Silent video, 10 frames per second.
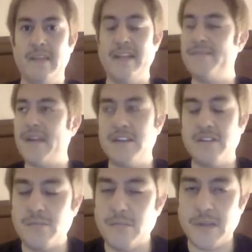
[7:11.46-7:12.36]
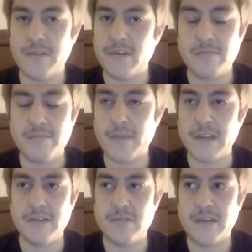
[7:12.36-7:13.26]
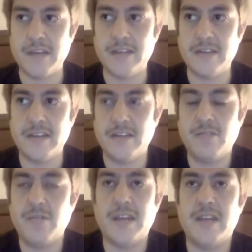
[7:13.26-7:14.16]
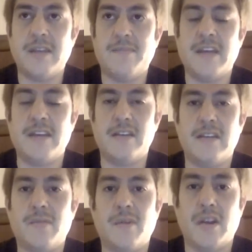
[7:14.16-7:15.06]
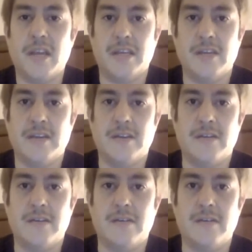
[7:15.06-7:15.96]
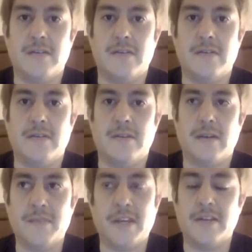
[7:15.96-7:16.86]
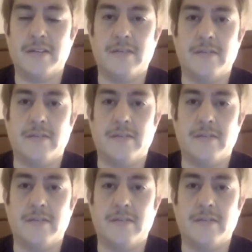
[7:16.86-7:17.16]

And in no way am I an MRA. I'm not.